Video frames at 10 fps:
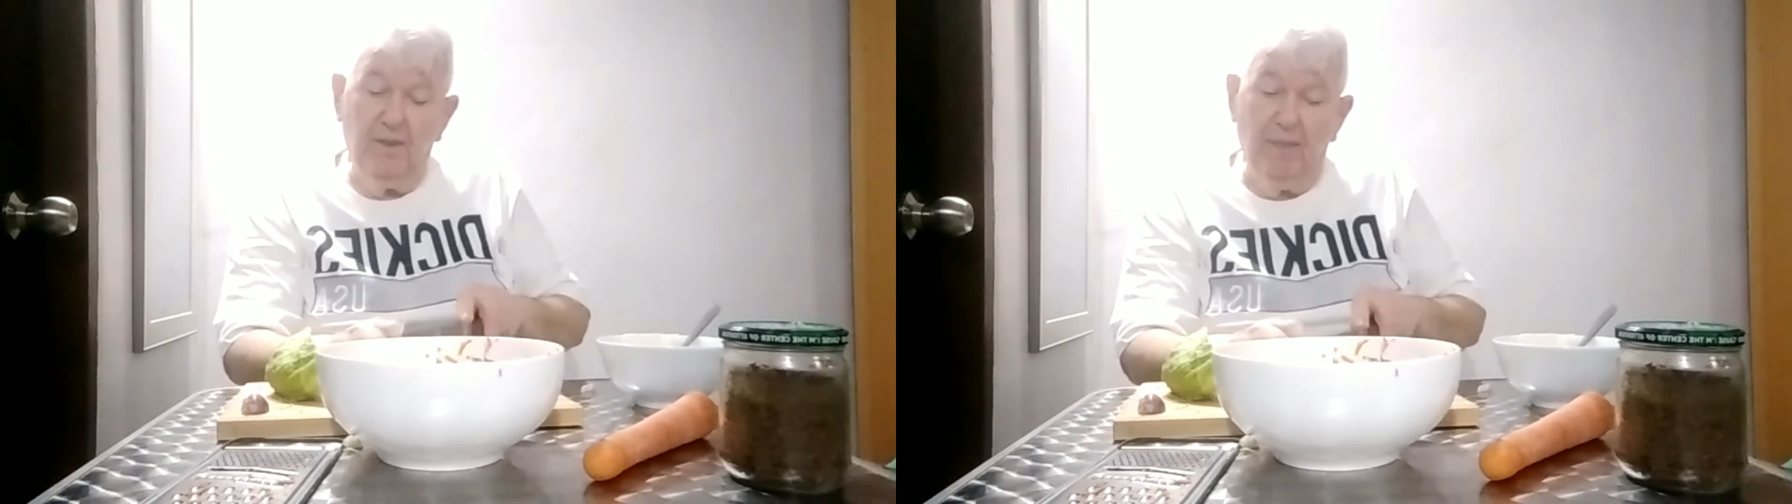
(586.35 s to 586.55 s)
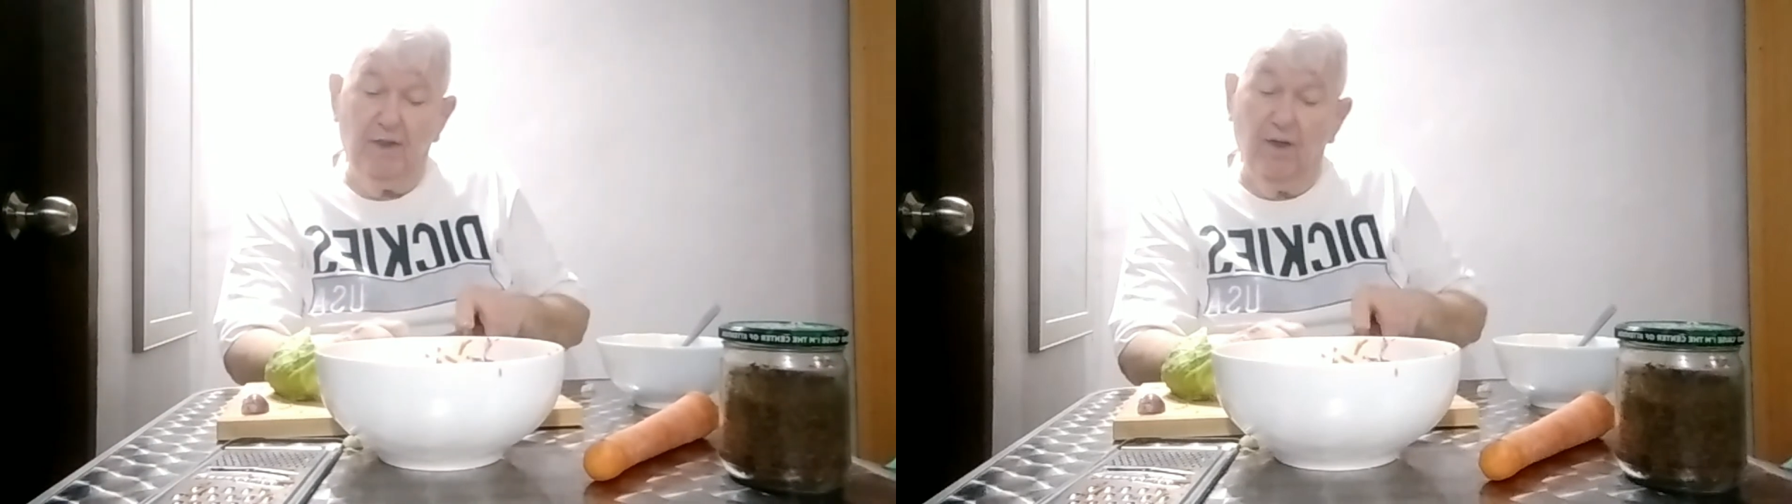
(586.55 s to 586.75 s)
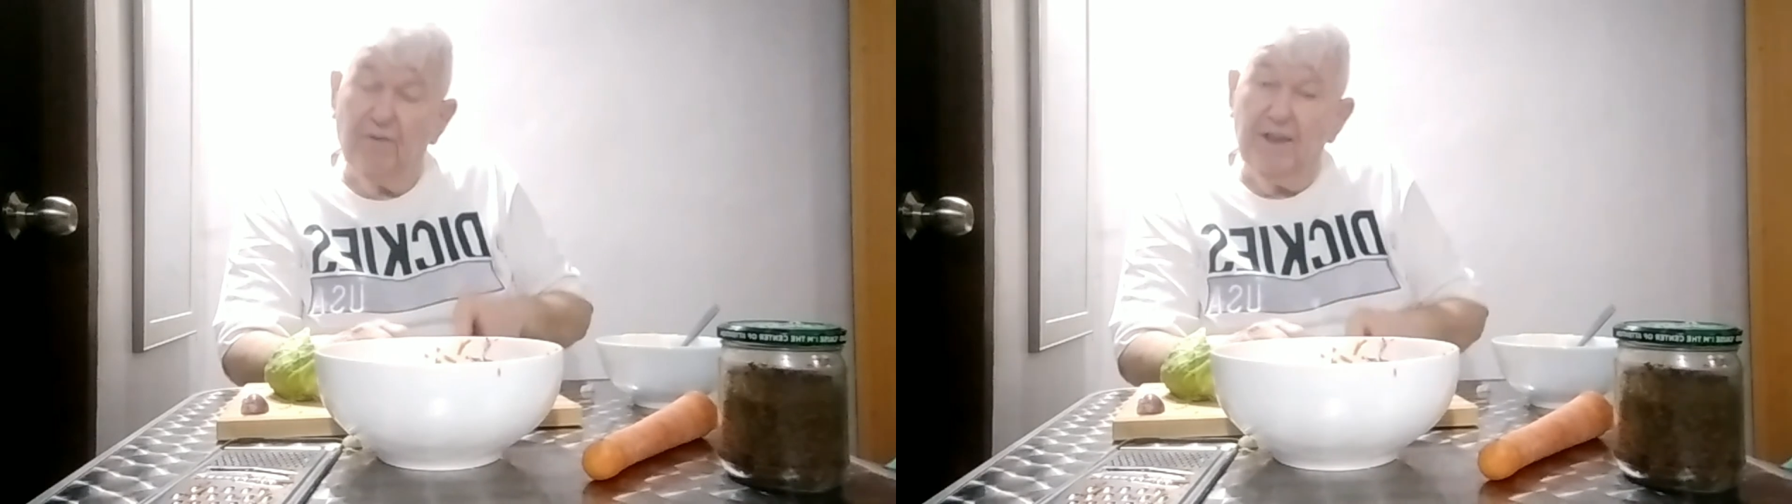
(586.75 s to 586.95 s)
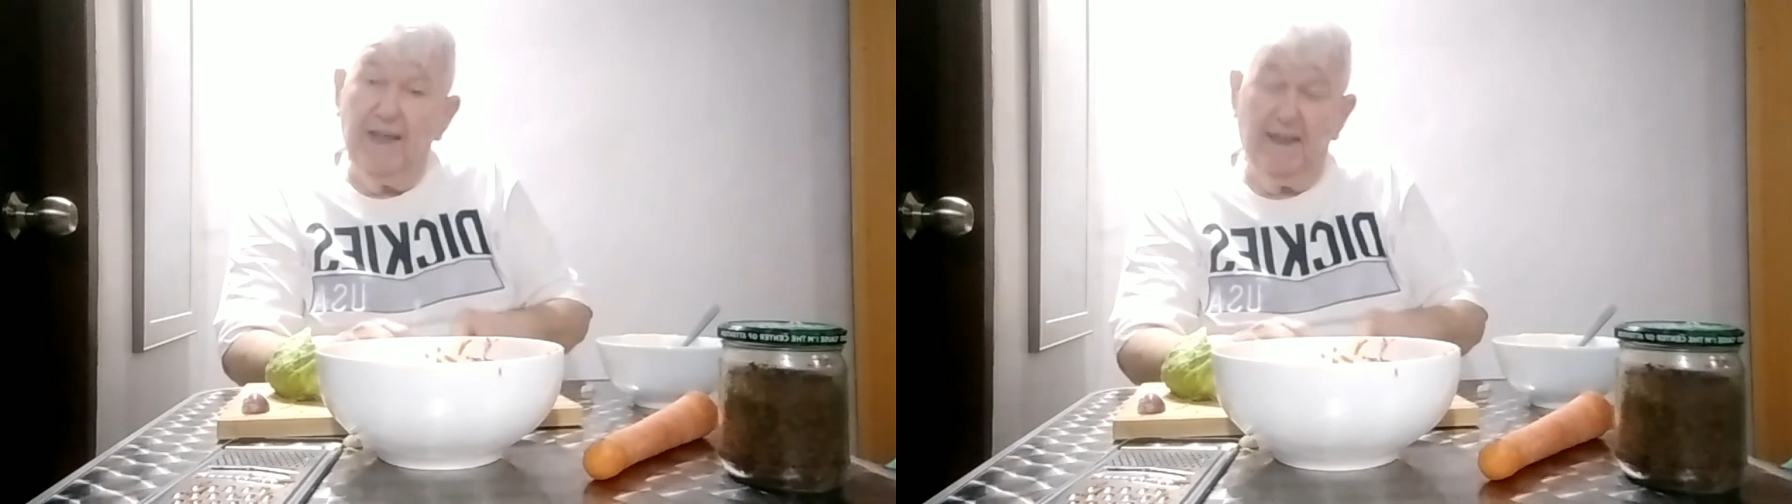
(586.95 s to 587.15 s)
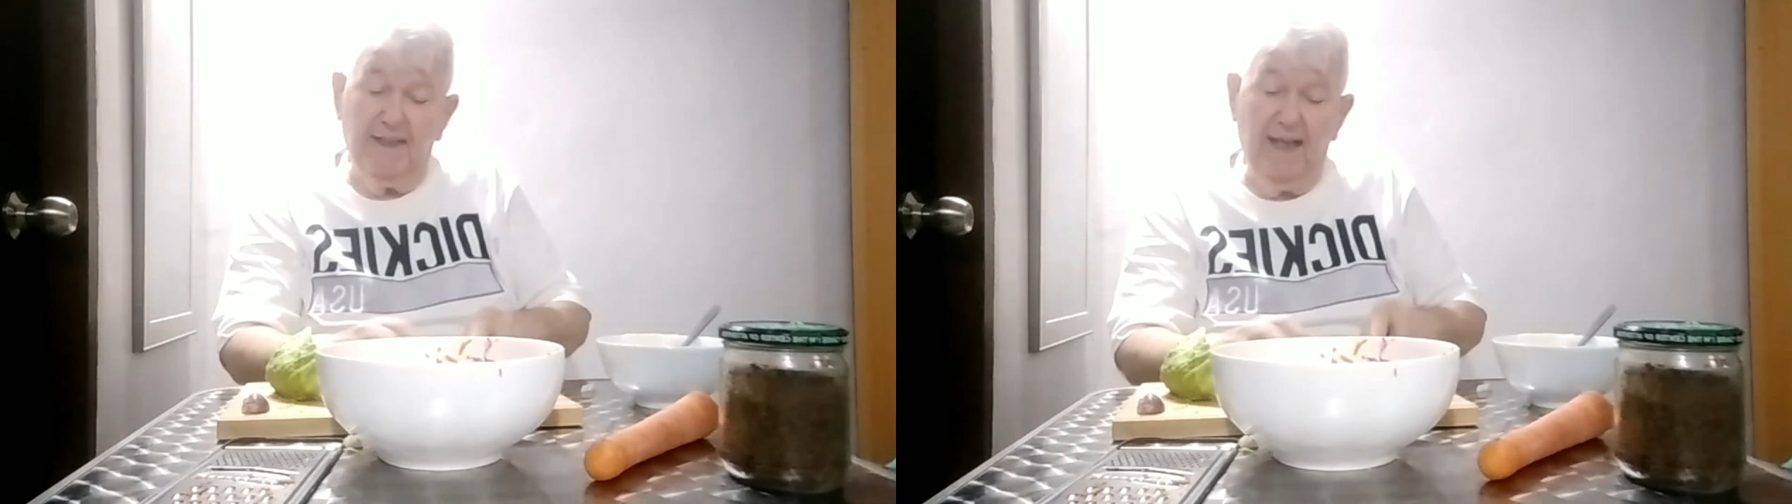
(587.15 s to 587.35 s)
you made off of the
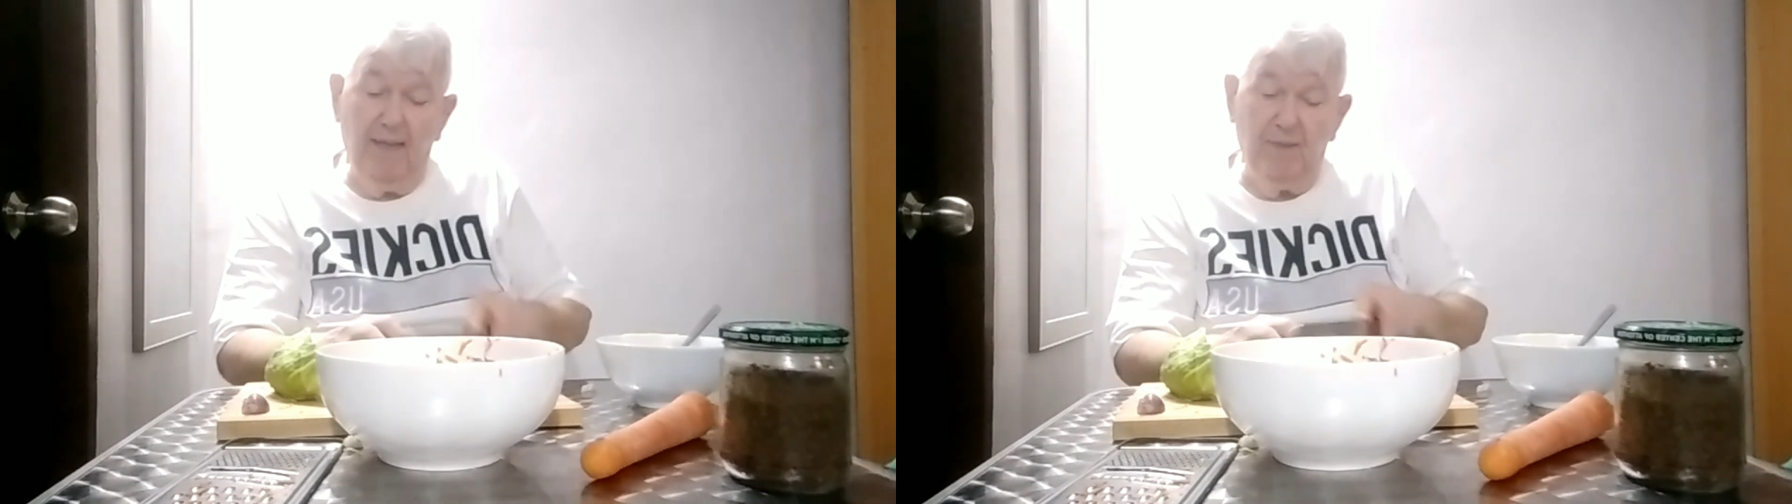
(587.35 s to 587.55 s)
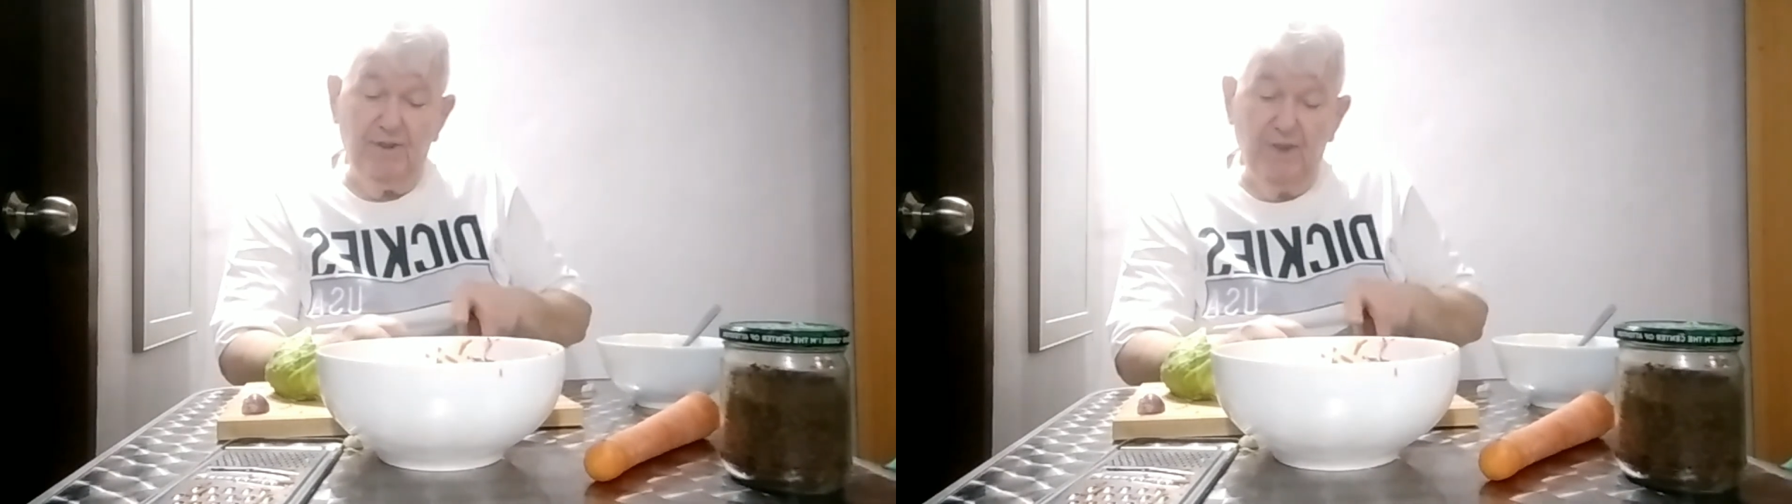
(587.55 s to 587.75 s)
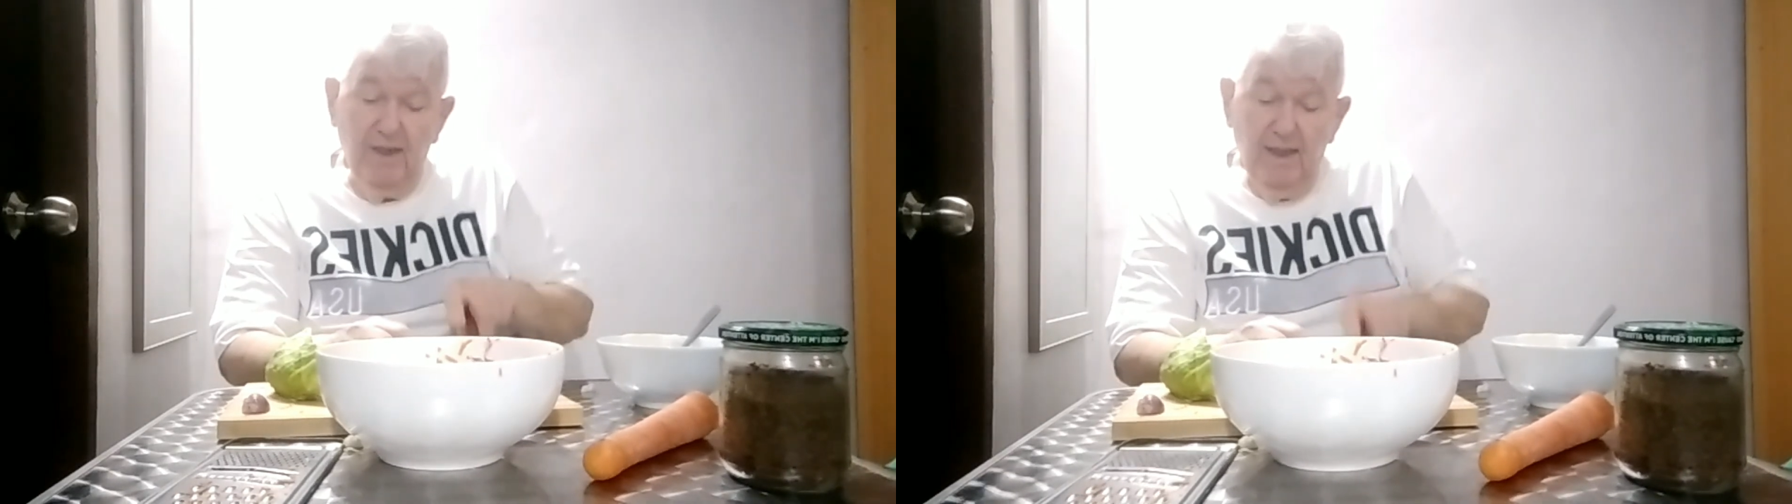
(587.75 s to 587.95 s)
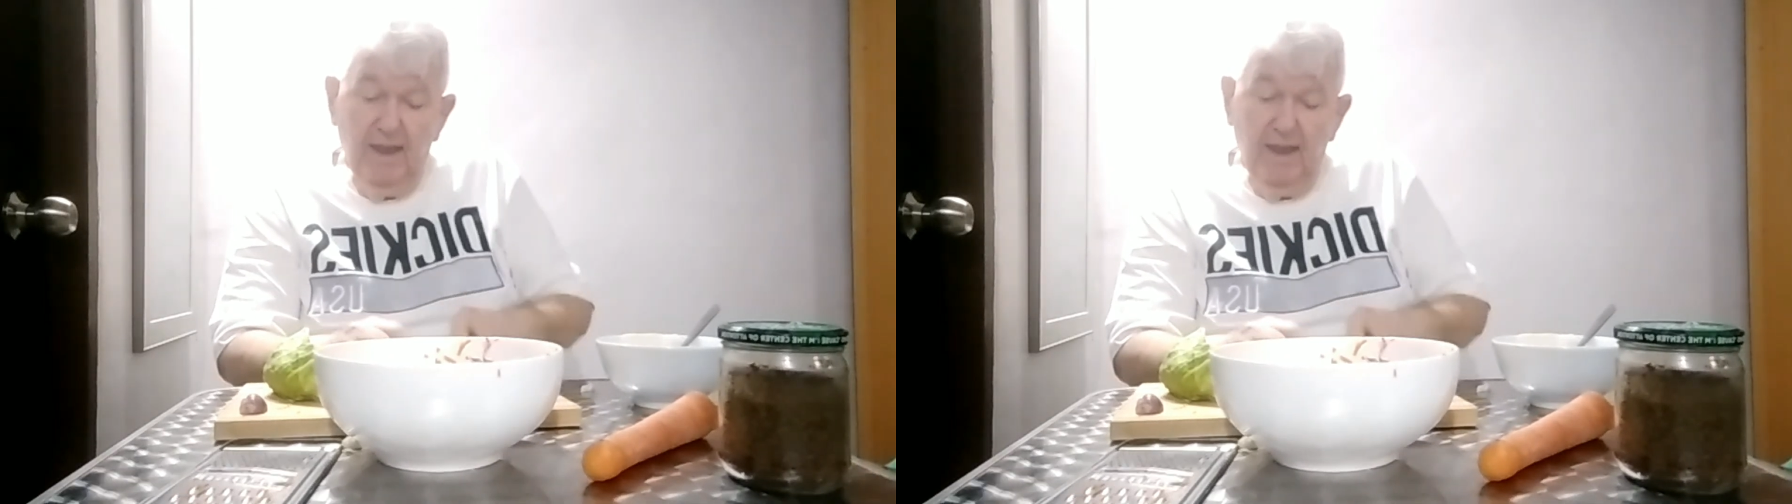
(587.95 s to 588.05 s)
head of cabbage.